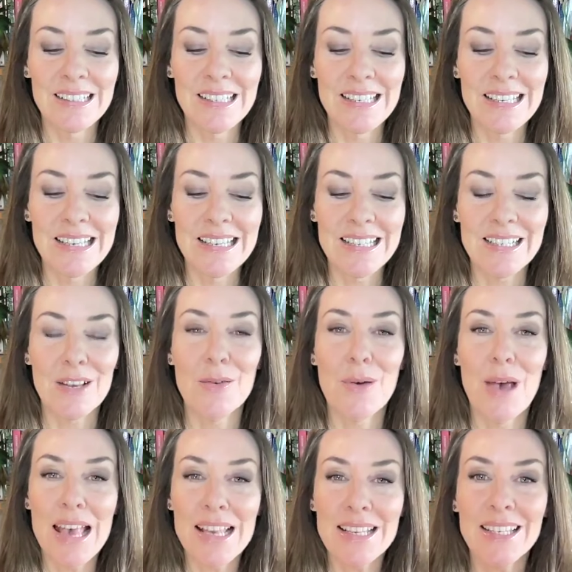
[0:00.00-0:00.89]
it's
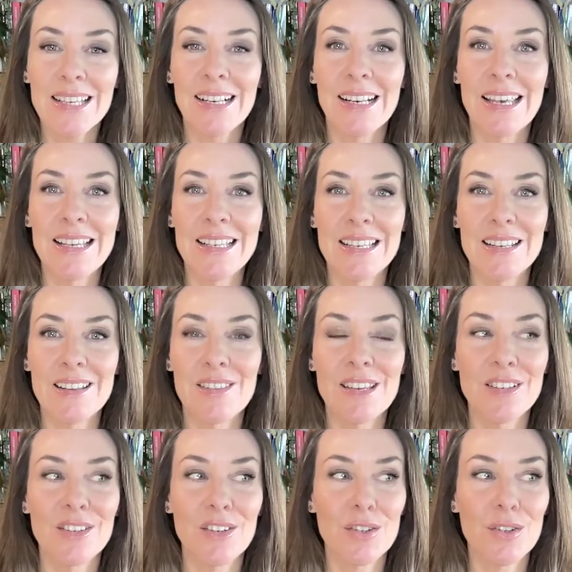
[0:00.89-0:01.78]
so escalated and
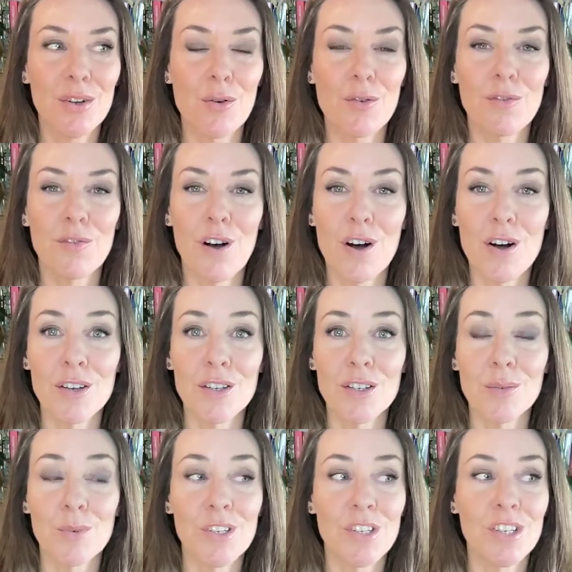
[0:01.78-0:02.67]
things are so
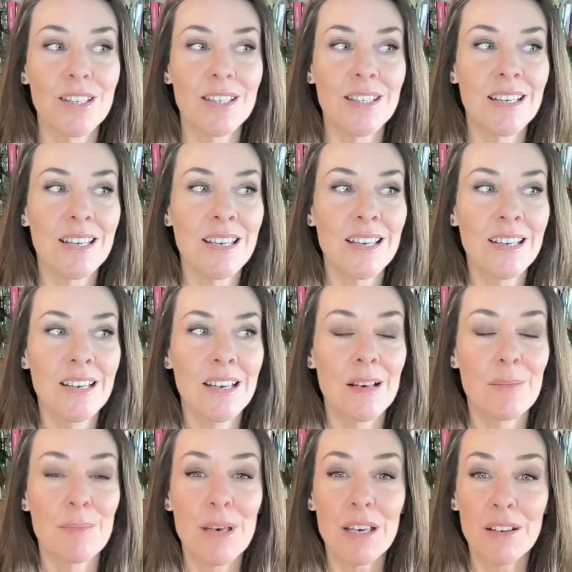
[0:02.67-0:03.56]
fast, which is
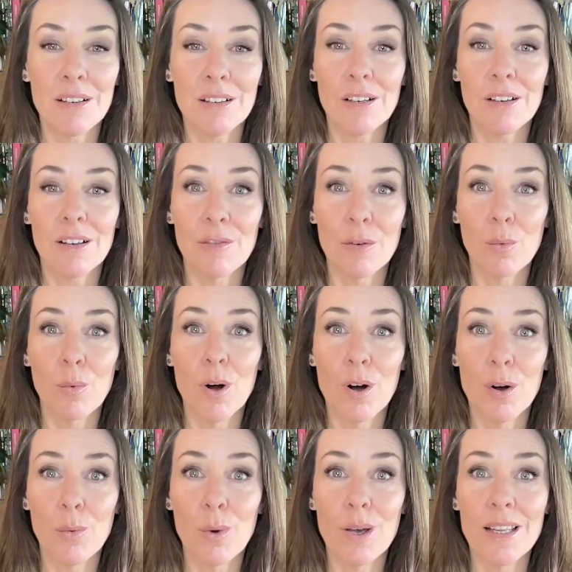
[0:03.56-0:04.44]
a bit of a
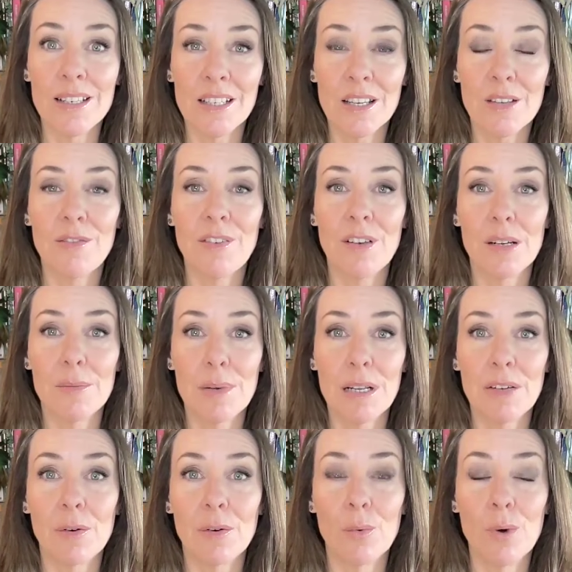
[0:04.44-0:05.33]
whirlwind, can feel a
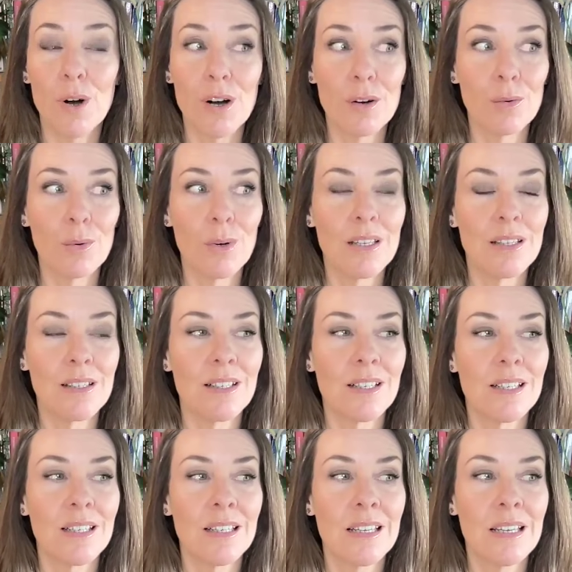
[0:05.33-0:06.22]
a
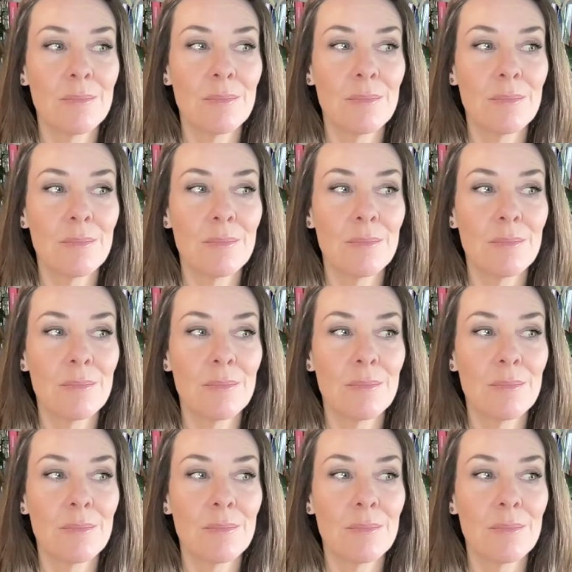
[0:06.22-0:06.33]
whirlwind,